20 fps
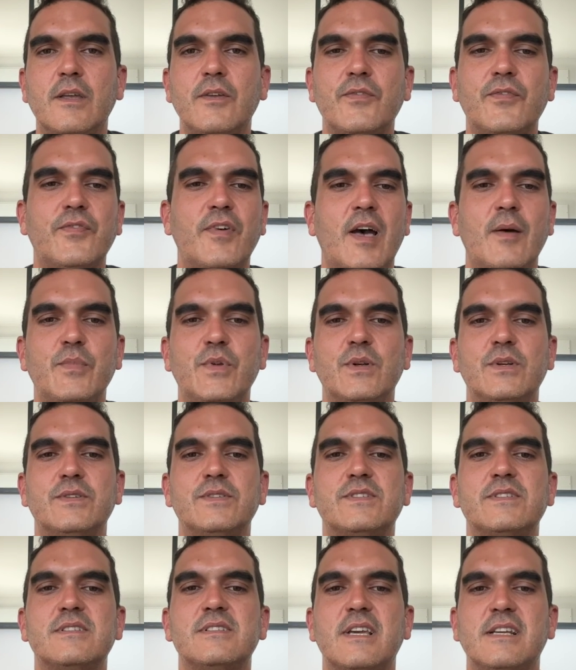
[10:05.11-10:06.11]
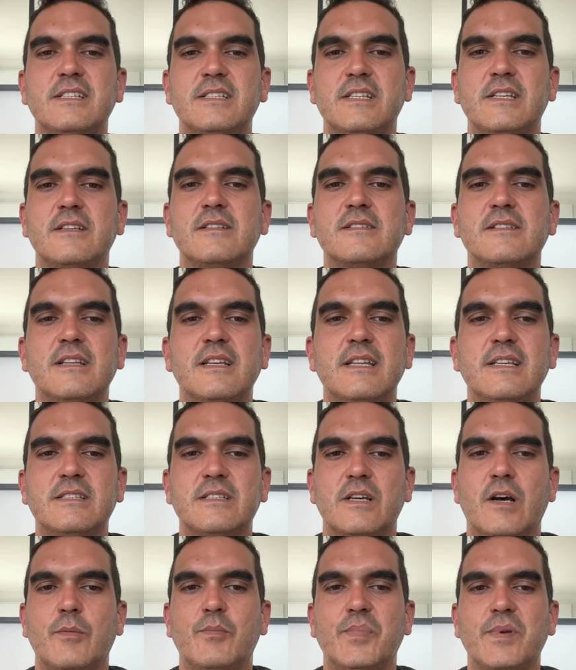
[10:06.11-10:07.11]
fabulous settings
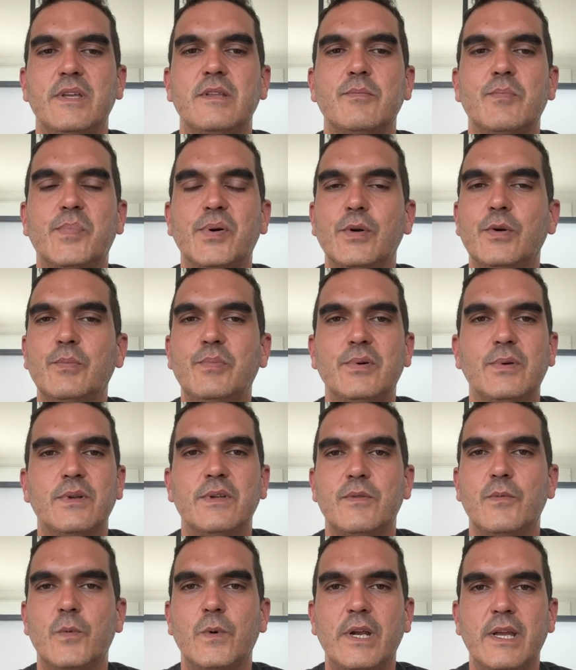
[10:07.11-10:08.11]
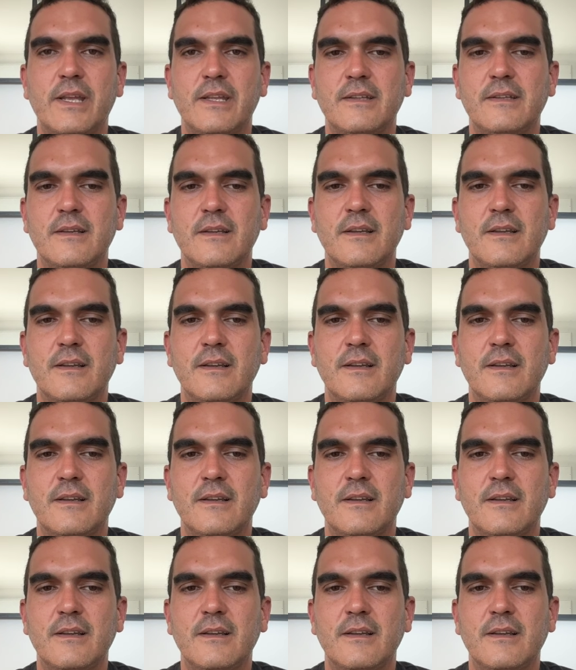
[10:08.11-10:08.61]
lit up in purple and red.